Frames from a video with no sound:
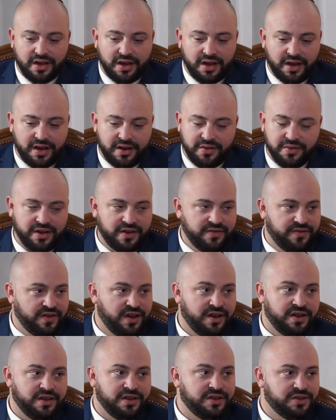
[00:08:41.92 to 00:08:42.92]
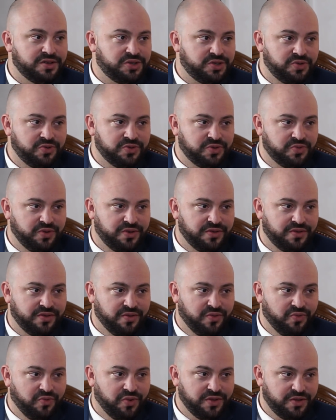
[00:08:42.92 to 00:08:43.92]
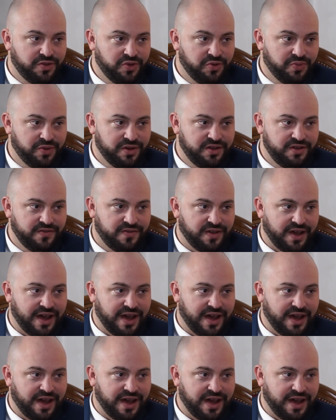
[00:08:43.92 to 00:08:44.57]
I don't have any issues with whether you believe,